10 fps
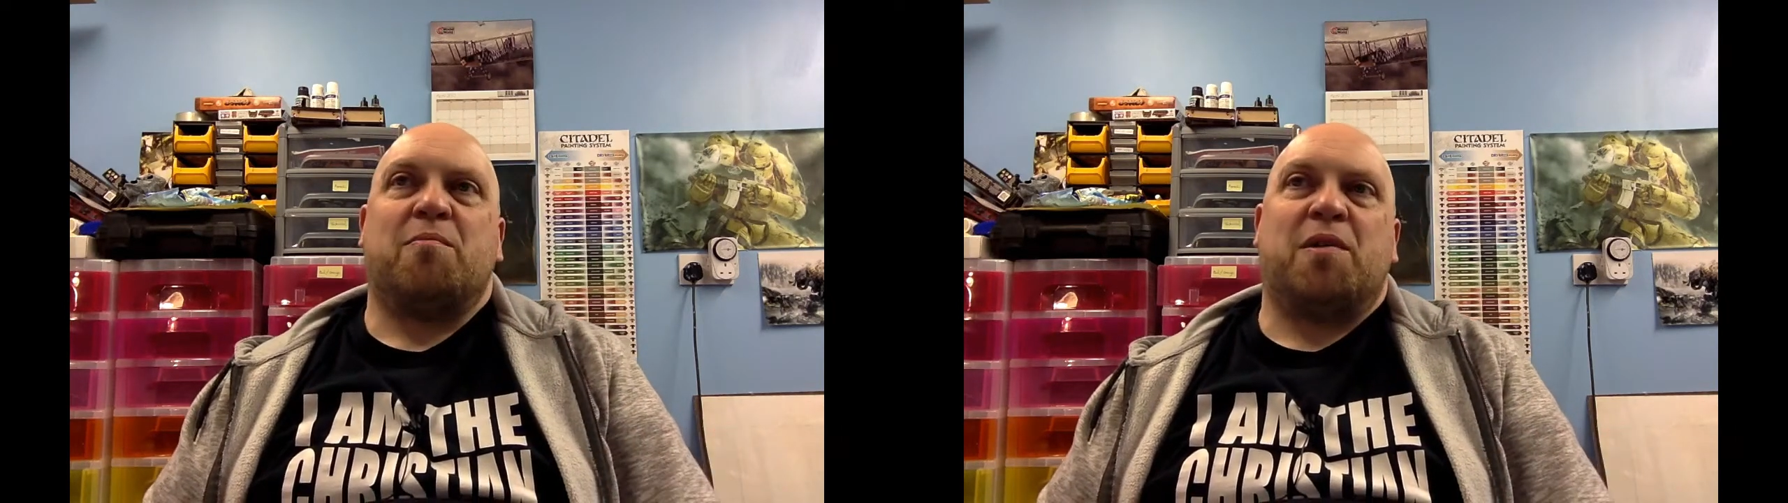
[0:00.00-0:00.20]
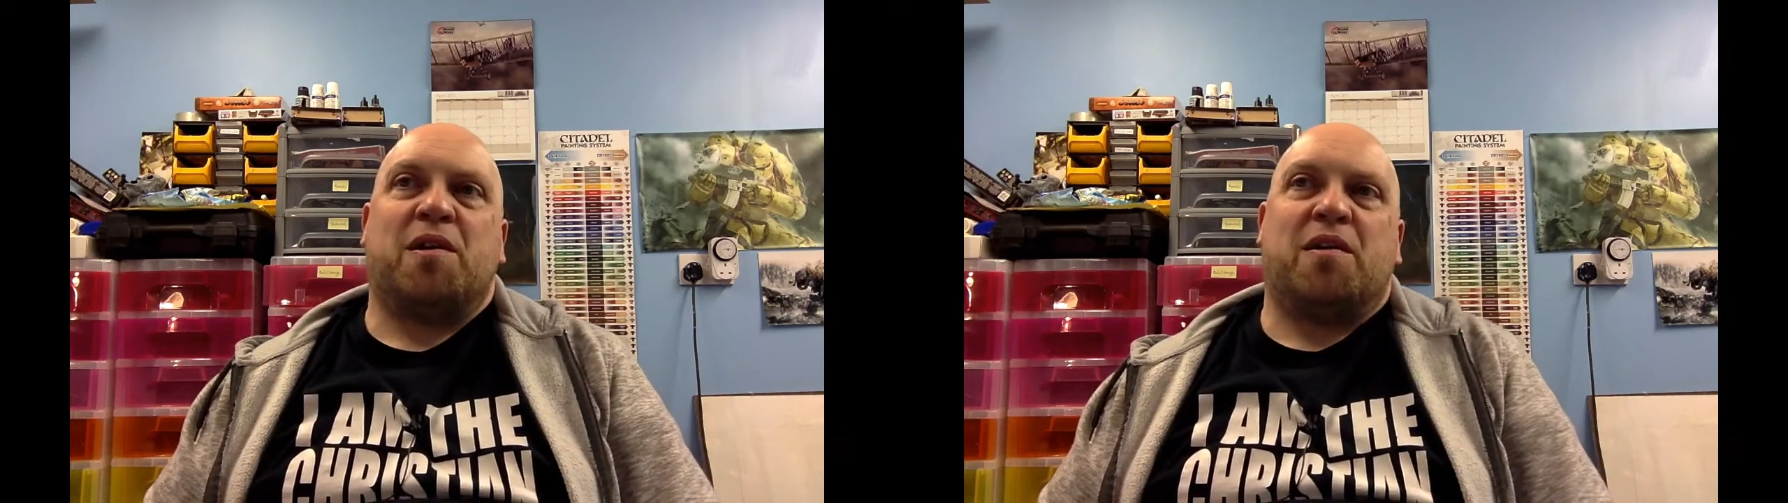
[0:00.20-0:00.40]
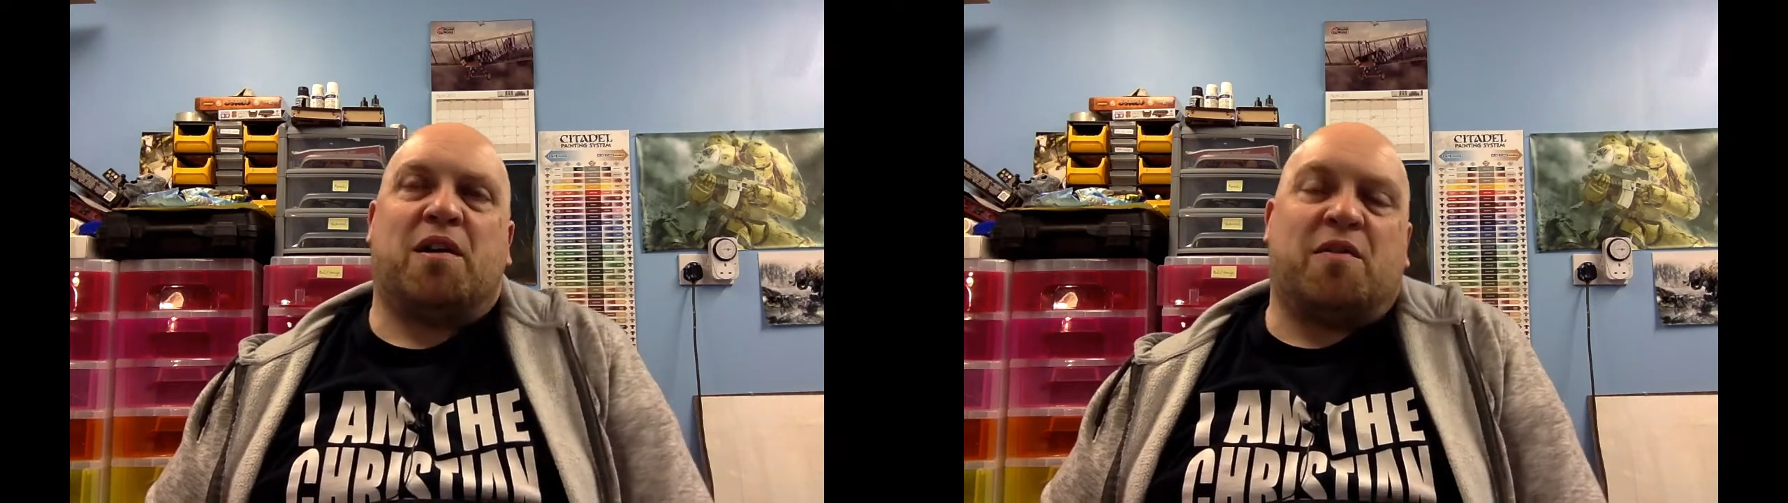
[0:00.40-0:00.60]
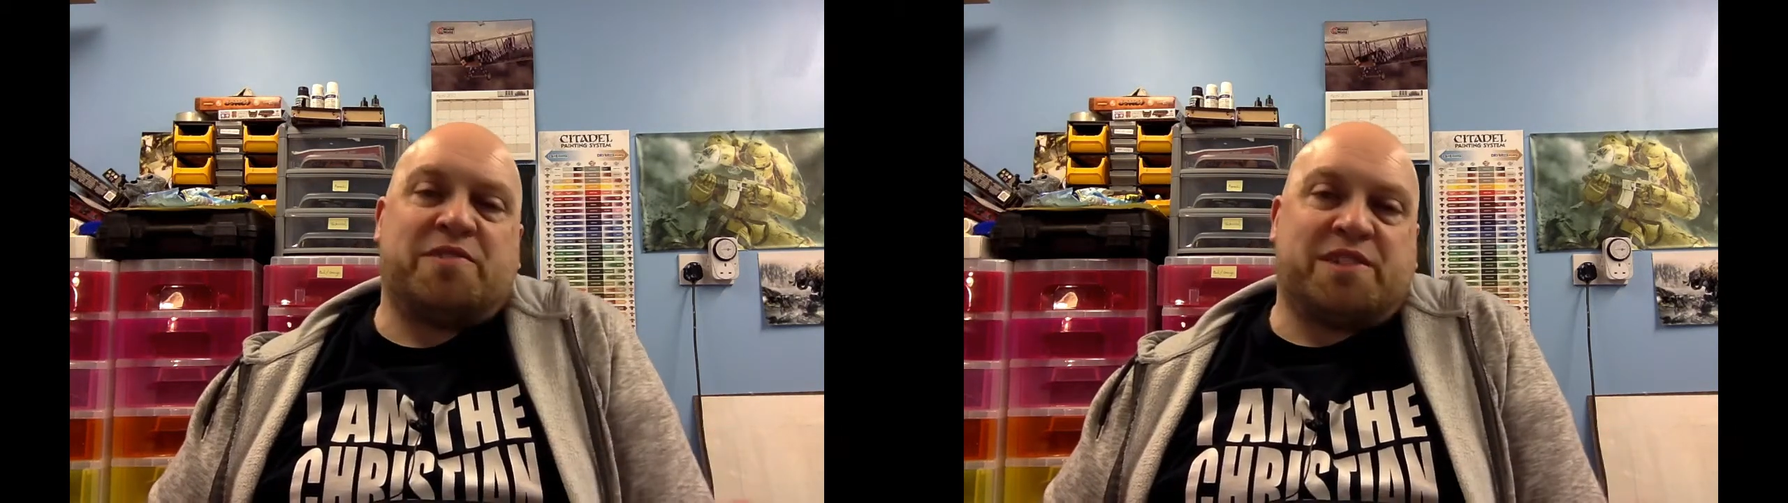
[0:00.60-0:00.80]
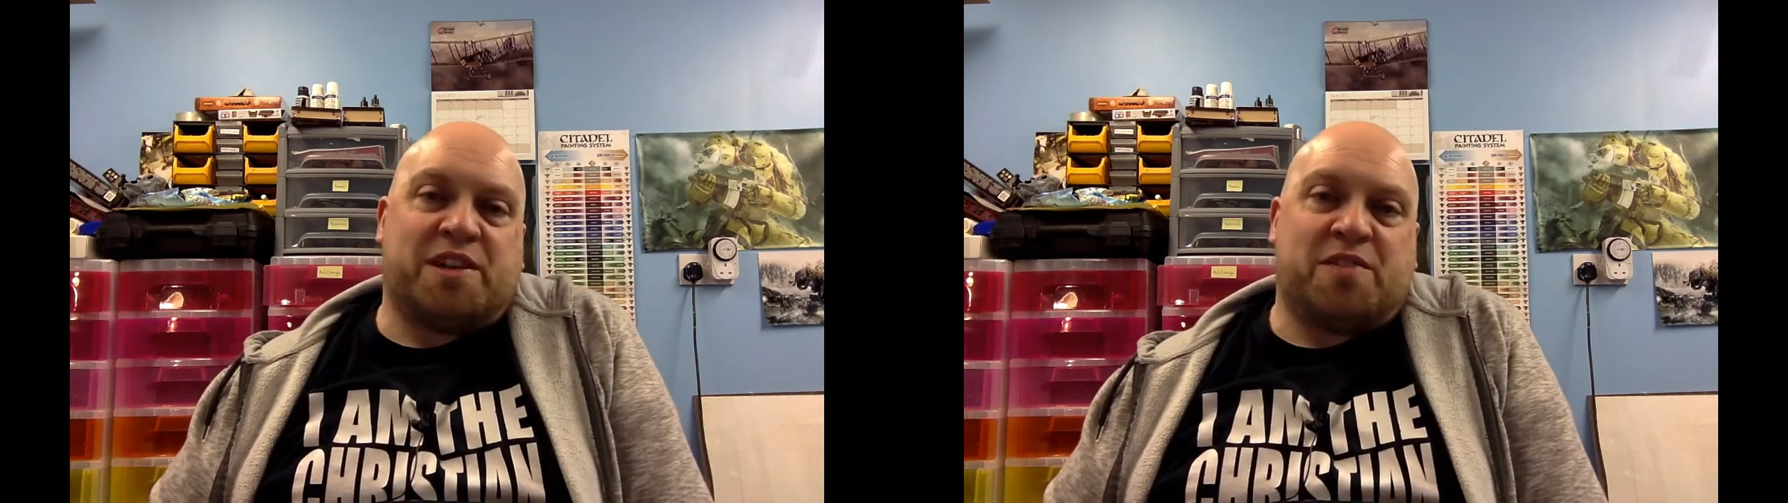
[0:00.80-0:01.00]
but
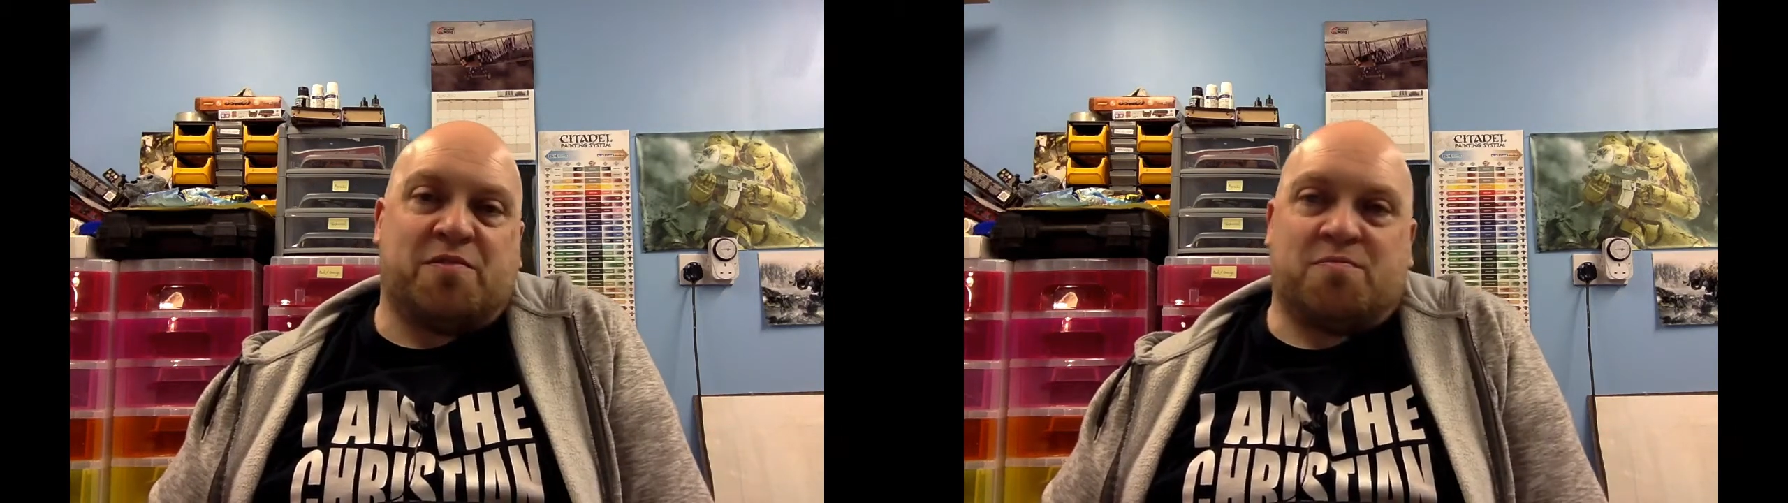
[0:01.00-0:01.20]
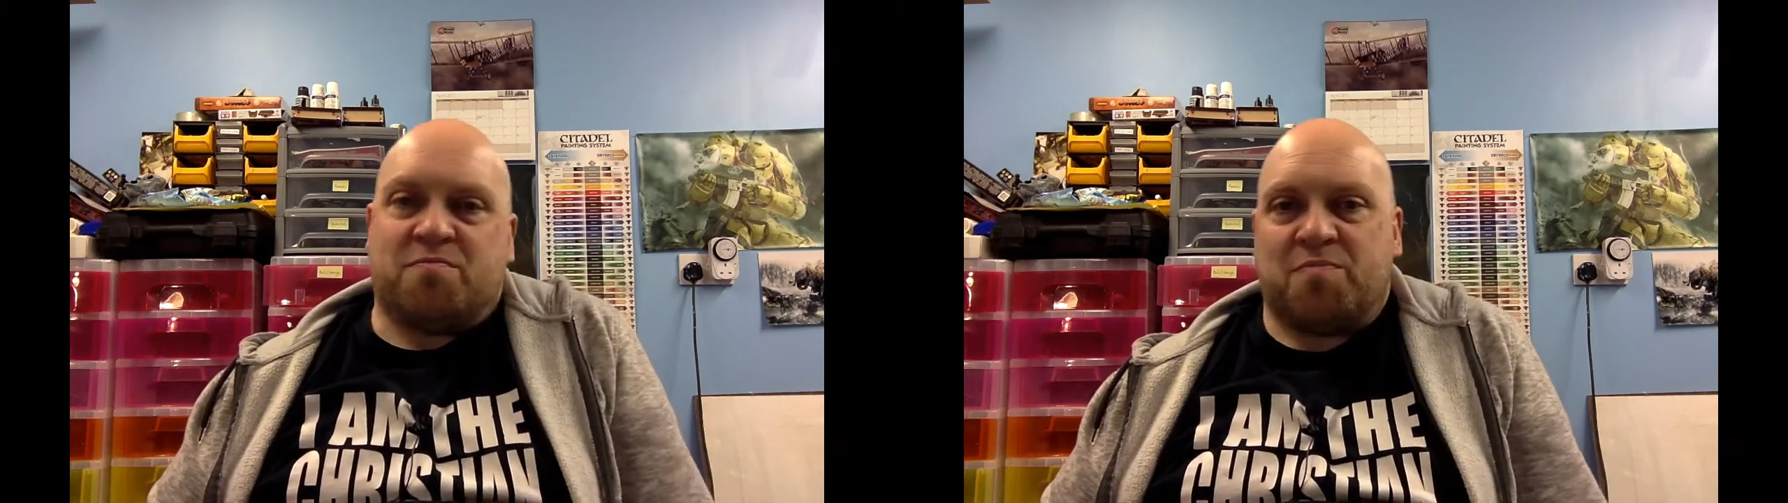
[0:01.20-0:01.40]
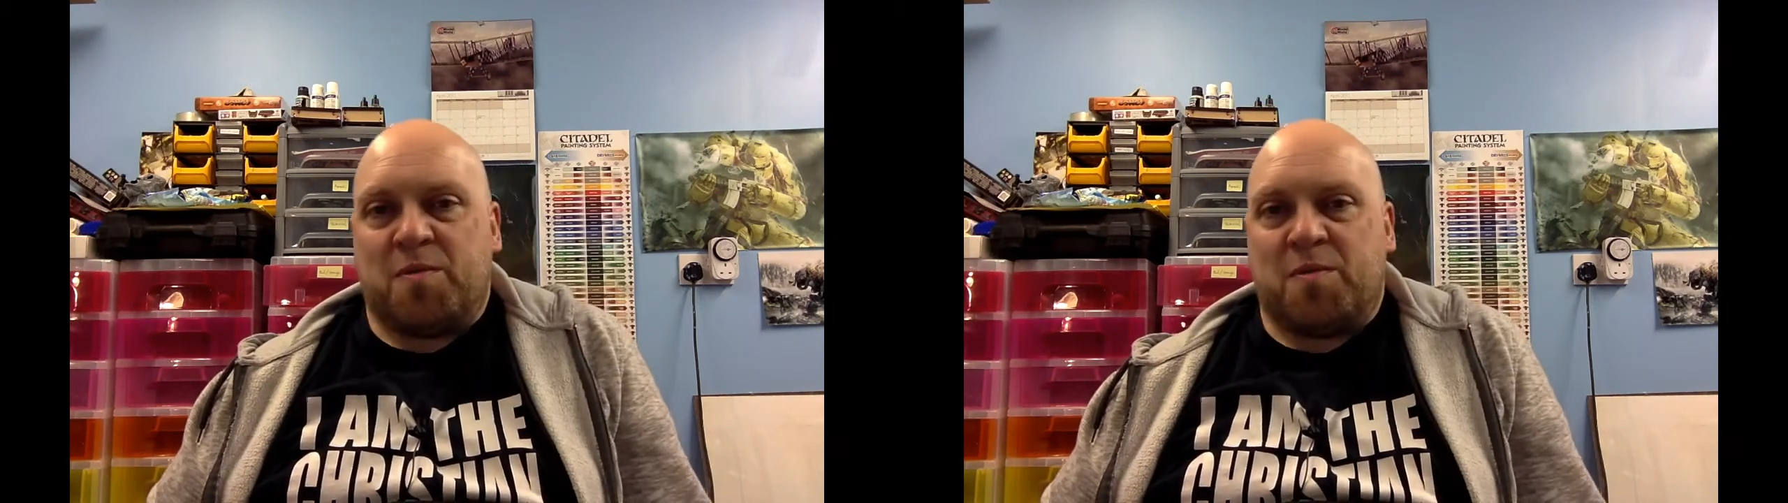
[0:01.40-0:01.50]
obviously, you